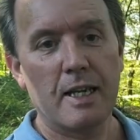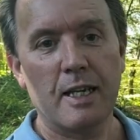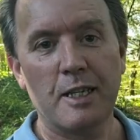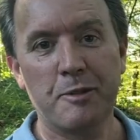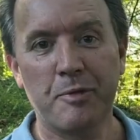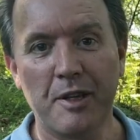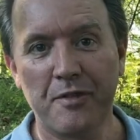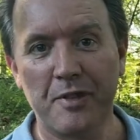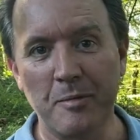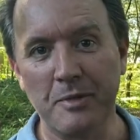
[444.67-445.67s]
it's pretty
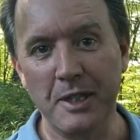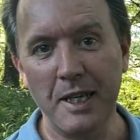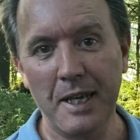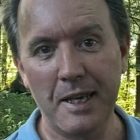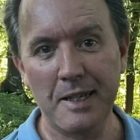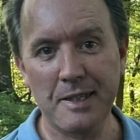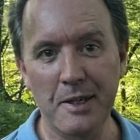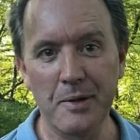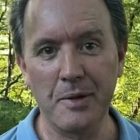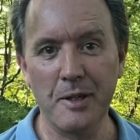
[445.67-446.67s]
flimsy,
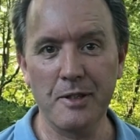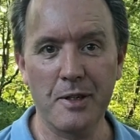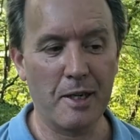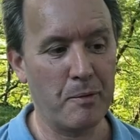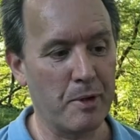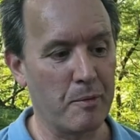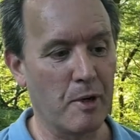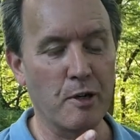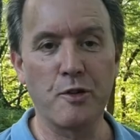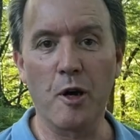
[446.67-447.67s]
so you certainly wouldn't want
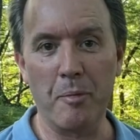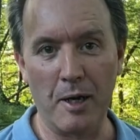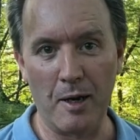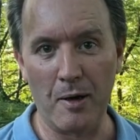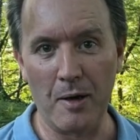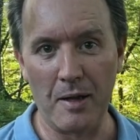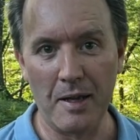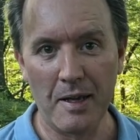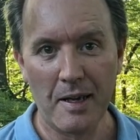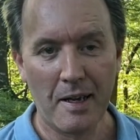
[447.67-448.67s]
to drop it a lot.
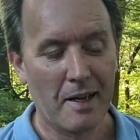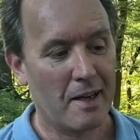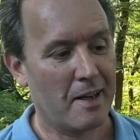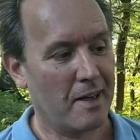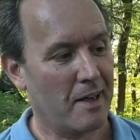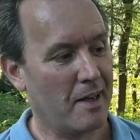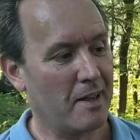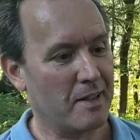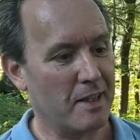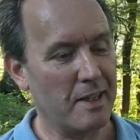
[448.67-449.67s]

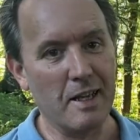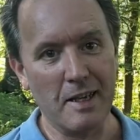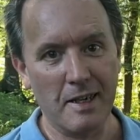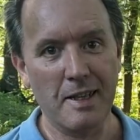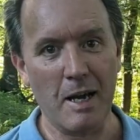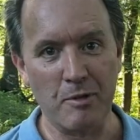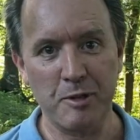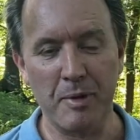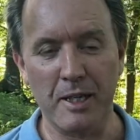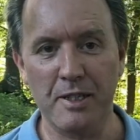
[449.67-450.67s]
In that
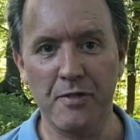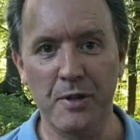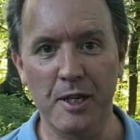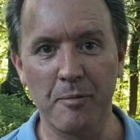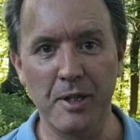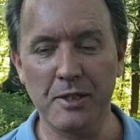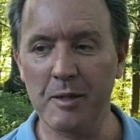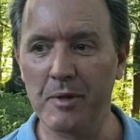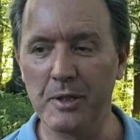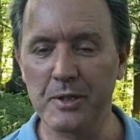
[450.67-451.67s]
respect, if you're going to be
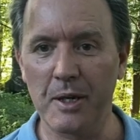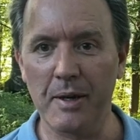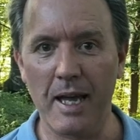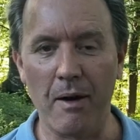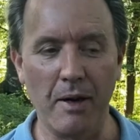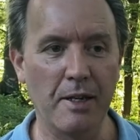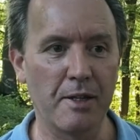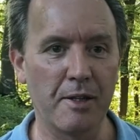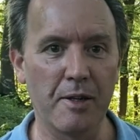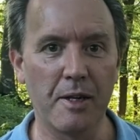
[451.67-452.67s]
someone who's going out into
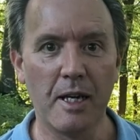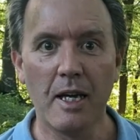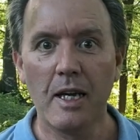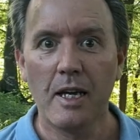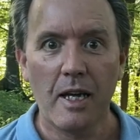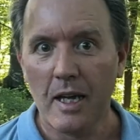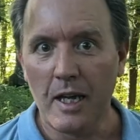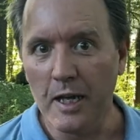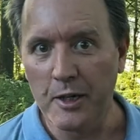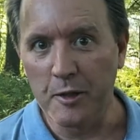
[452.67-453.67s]

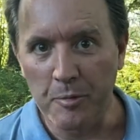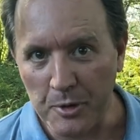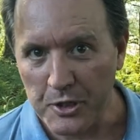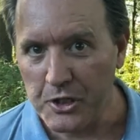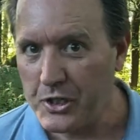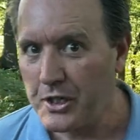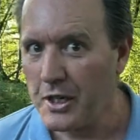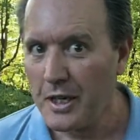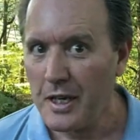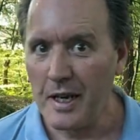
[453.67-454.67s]
the bush,
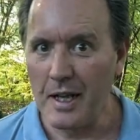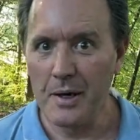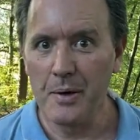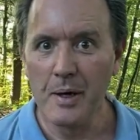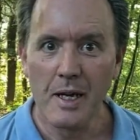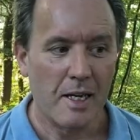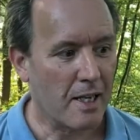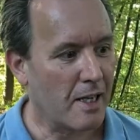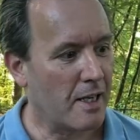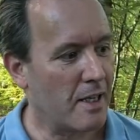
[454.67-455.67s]
you know,
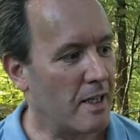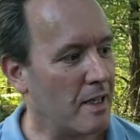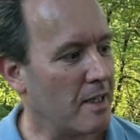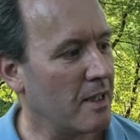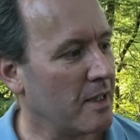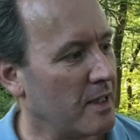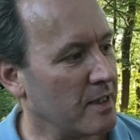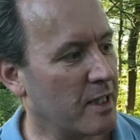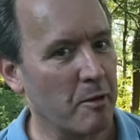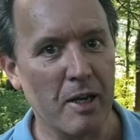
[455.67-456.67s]
it's
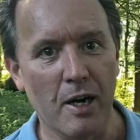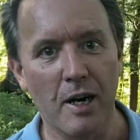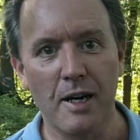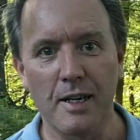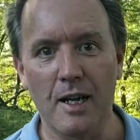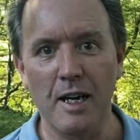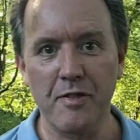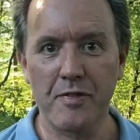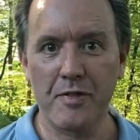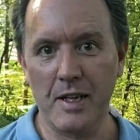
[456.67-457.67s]
going to be a hard
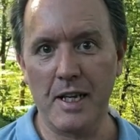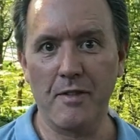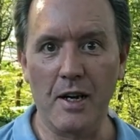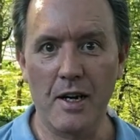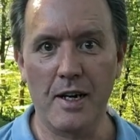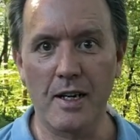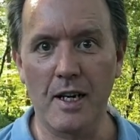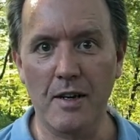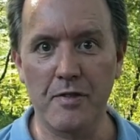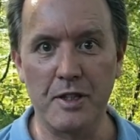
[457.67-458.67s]
life, going to give it a hard
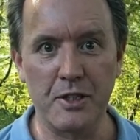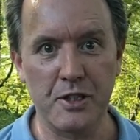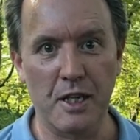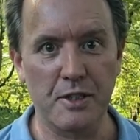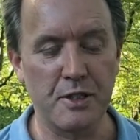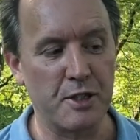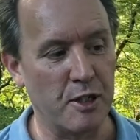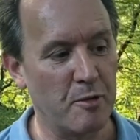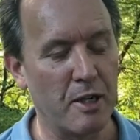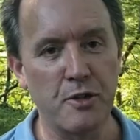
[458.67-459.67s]
life, and there's chances that
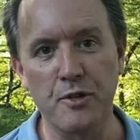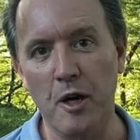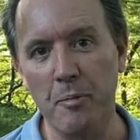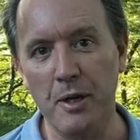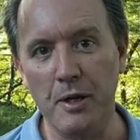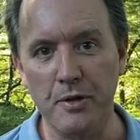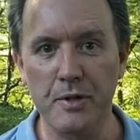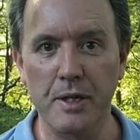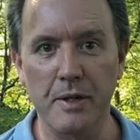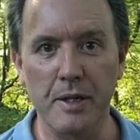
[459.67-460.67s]
you may drop it, or
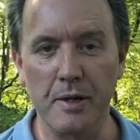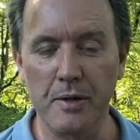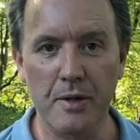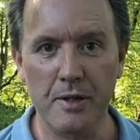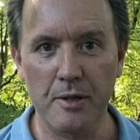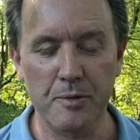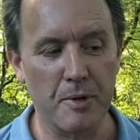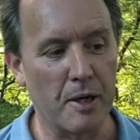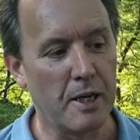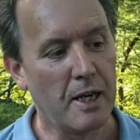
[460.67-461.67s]
tread on it, or God knows
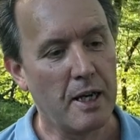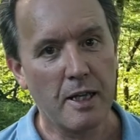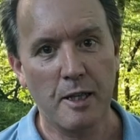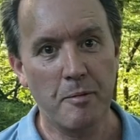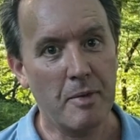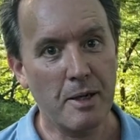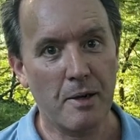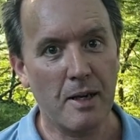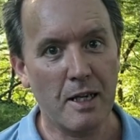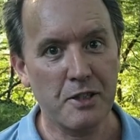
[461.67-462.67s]
what. It may
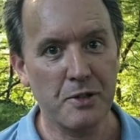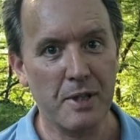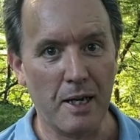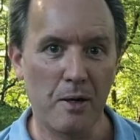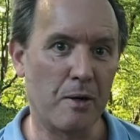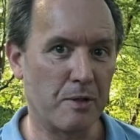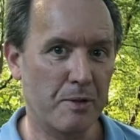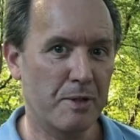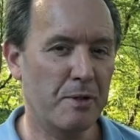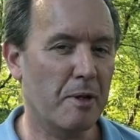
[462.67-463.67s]
not last you that long, so
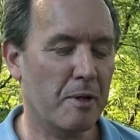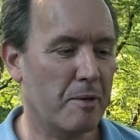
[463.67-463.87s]
it's not,